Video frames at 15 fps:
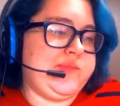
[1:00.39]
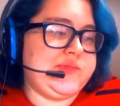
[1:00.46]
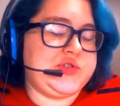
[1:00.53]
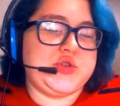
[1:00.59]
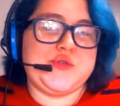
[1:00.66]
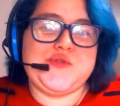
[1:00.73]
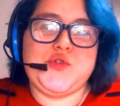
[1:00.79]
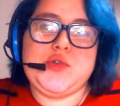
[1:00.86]

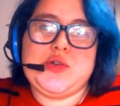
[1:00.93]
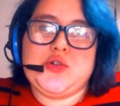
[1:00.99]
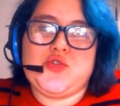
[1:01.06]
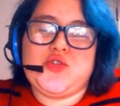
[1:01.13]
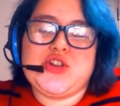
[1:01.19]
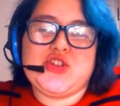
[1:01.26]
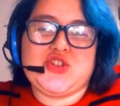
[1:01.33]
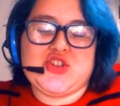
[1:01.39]
So if you hear
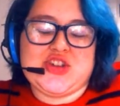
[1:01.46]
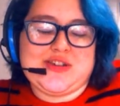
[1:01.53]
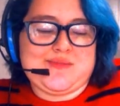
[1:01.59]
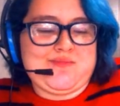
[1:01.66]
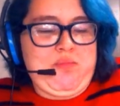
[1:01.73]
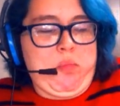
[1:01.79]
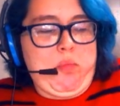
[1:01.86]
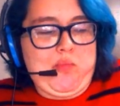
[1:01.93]

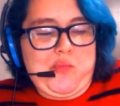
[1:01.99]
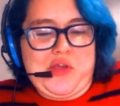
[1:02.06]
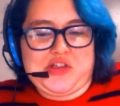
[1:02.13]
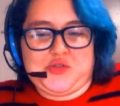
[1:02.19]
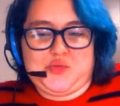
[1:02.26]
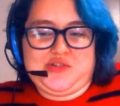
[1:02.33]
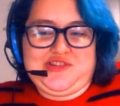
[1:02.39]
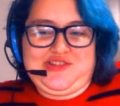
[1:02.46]
crunching,
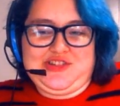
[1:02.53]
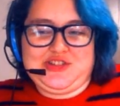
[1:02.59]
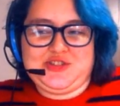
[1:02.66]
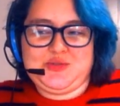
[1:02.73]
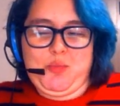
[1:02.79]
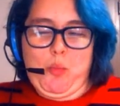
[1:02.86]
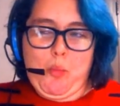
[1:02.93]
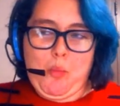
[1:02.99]
that's what it is.